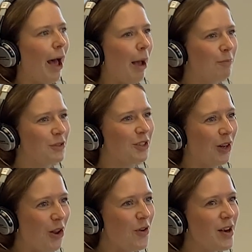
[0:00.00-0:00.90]

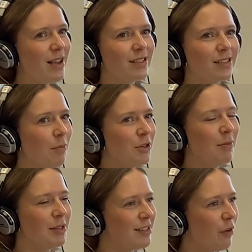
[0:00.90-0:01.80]
Absolutely.
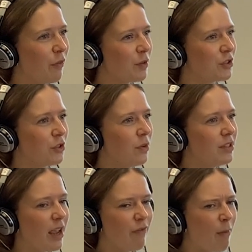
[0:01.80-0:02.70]
Sometimes it still feels
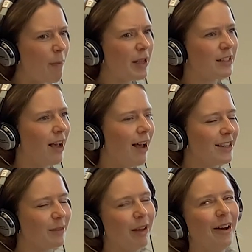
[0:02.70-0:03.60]
daunting. If I'm a bit
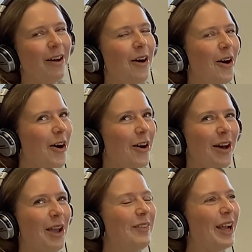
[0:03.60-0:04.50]
tired, I'm
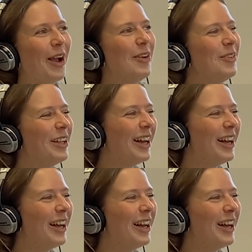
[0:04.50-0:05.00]
like, here we go.